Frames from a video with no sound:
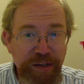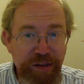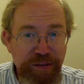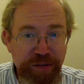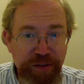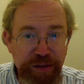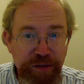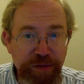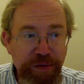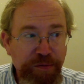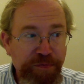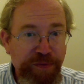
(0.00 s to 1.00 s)
is a
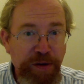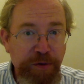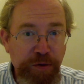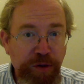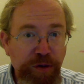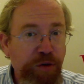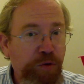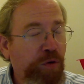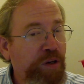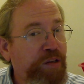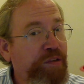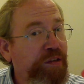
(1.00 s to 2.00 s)
funnel,
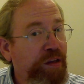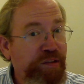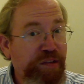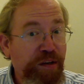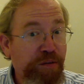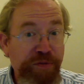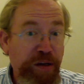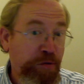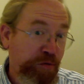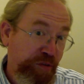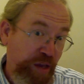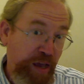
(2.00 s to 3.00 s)
or a set of
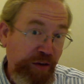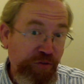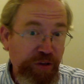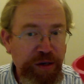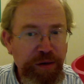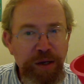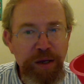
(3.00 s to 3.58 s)
funnels actually.